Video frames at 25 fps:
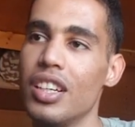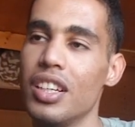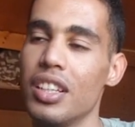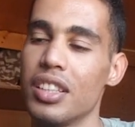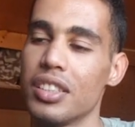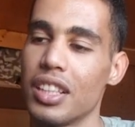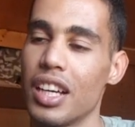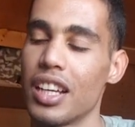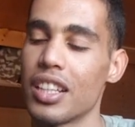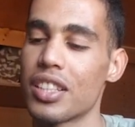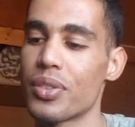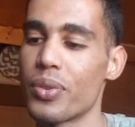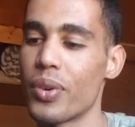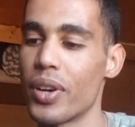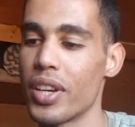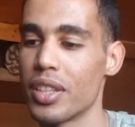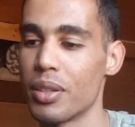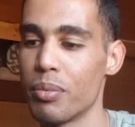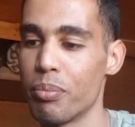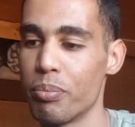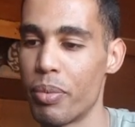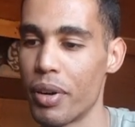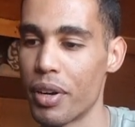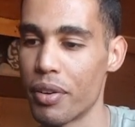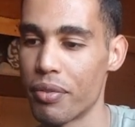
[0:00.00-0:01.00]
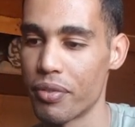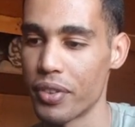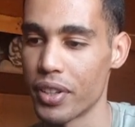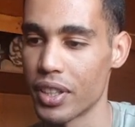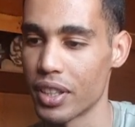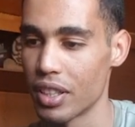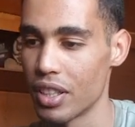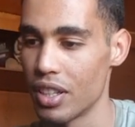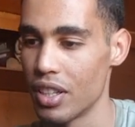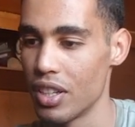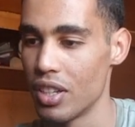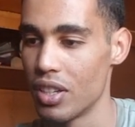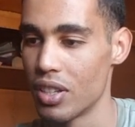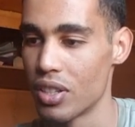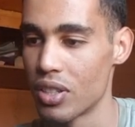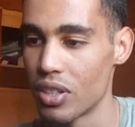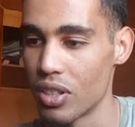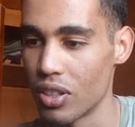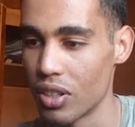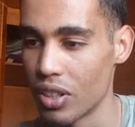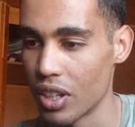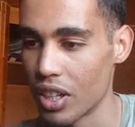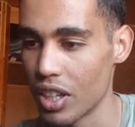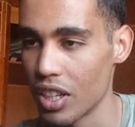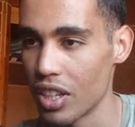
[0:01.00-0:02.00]
That's right, perfect.
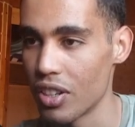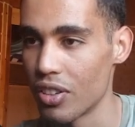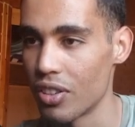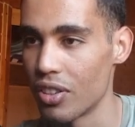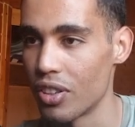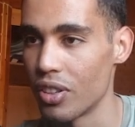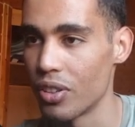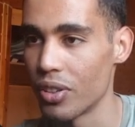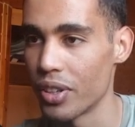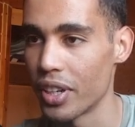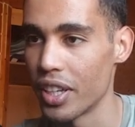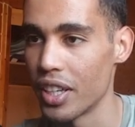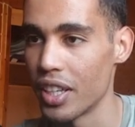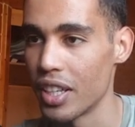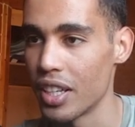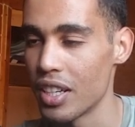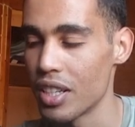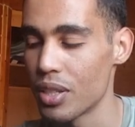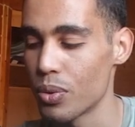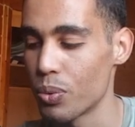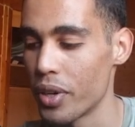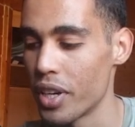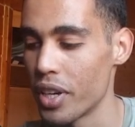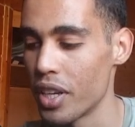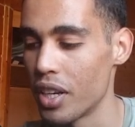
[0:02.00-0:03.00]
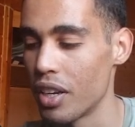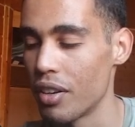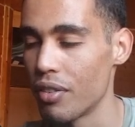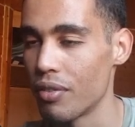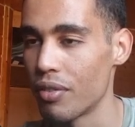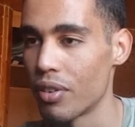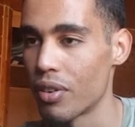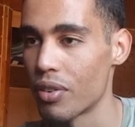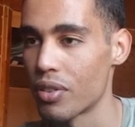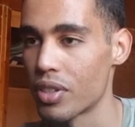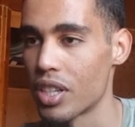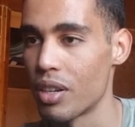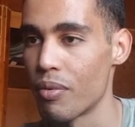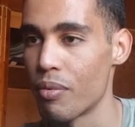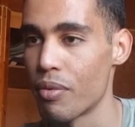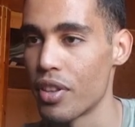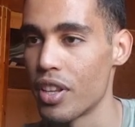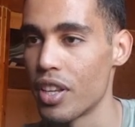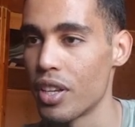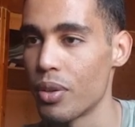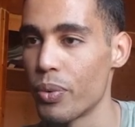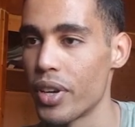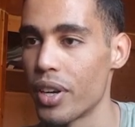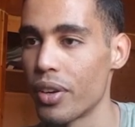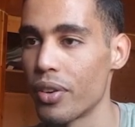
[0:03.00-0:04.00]
So here, okay, it is waiting for
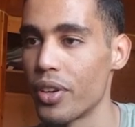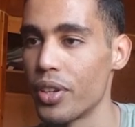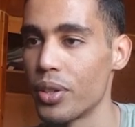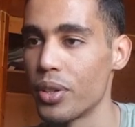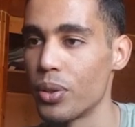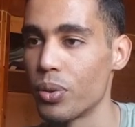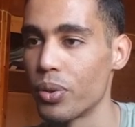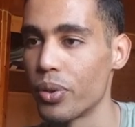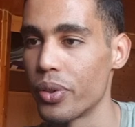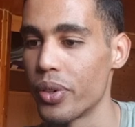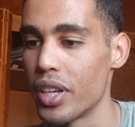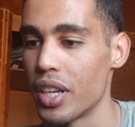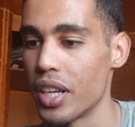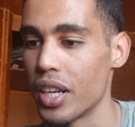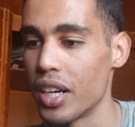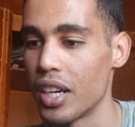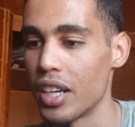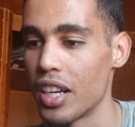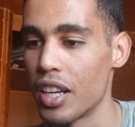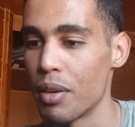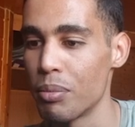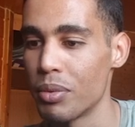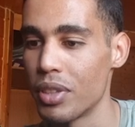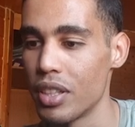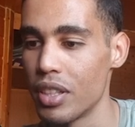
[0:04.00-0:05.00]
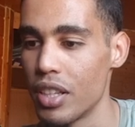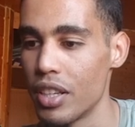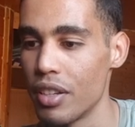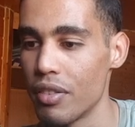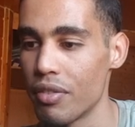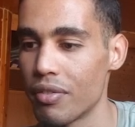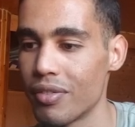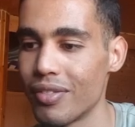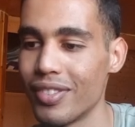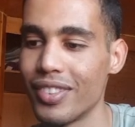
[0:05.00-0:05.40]
something. We are going to create an empty div,